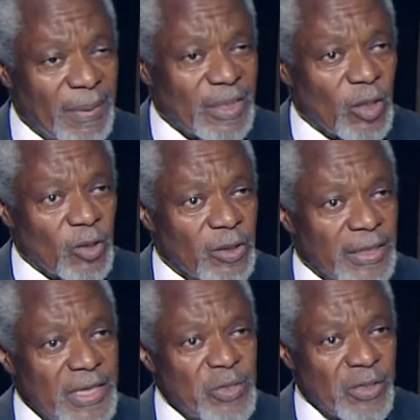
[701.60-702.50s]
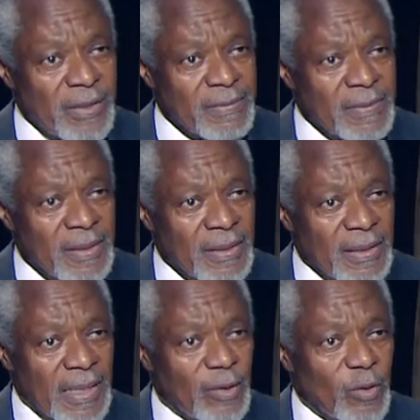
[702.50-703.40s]
but on condition
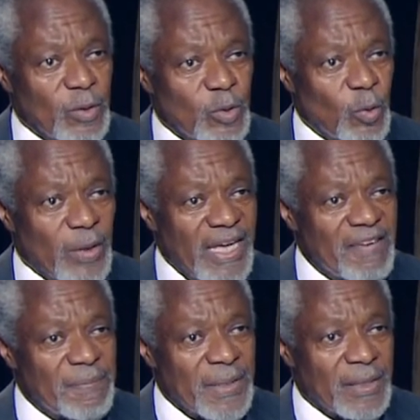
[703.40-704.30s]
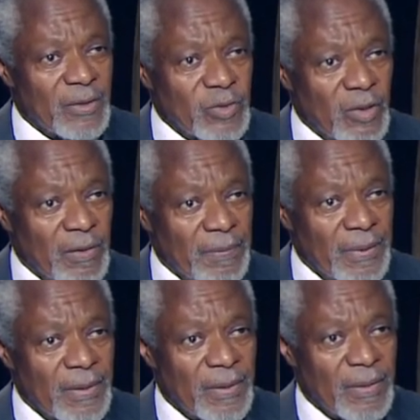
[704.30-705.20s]
that those who gave me the job
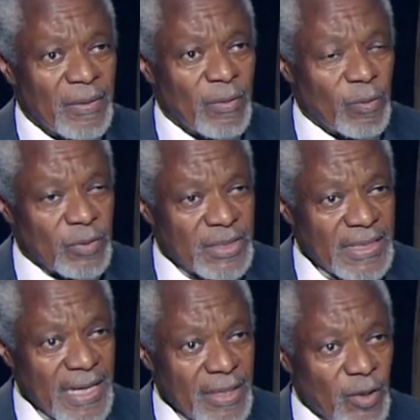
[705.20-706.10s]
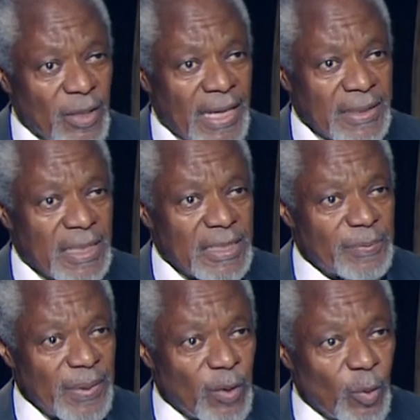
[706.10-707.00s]
will stay united,
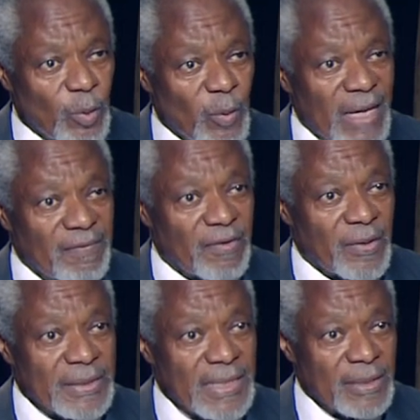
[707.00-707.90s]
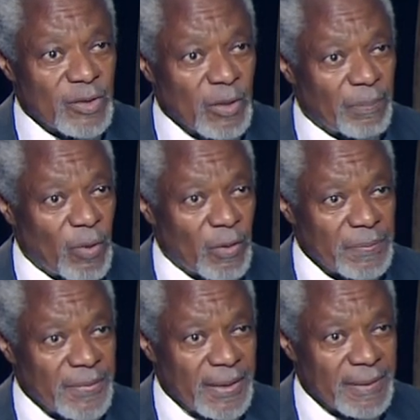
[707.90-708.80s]
speak with one voice, and
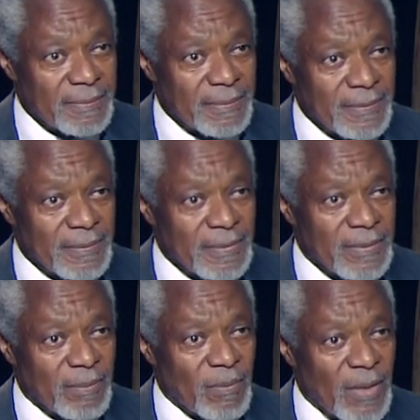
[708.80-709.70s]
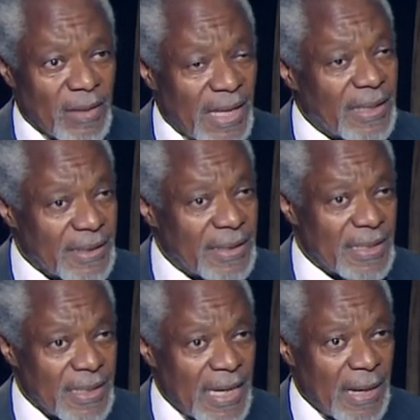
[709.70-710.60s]
support me. That didn't